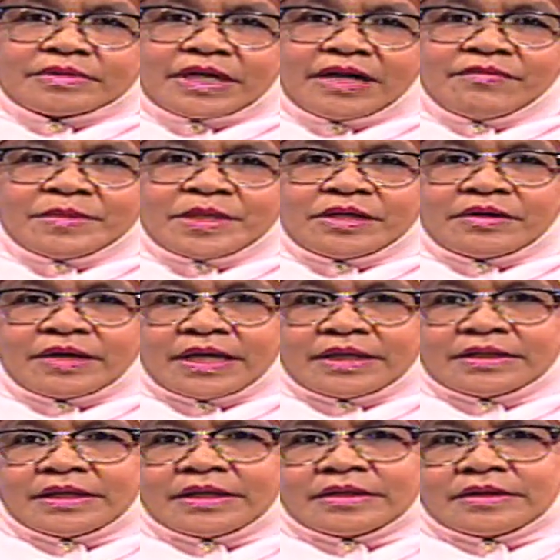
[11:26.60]
government of
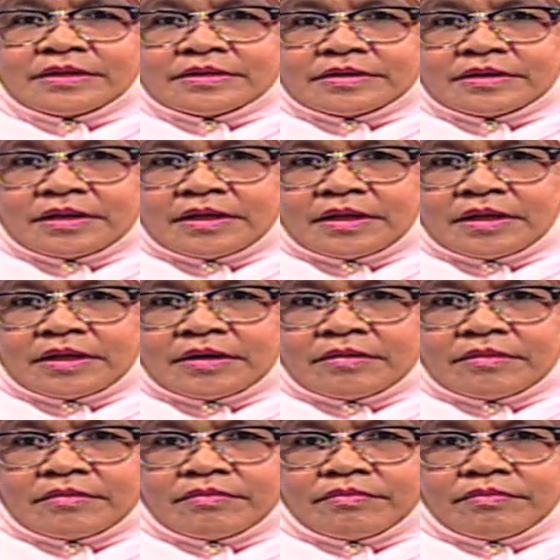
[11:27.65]
Kenya is uh,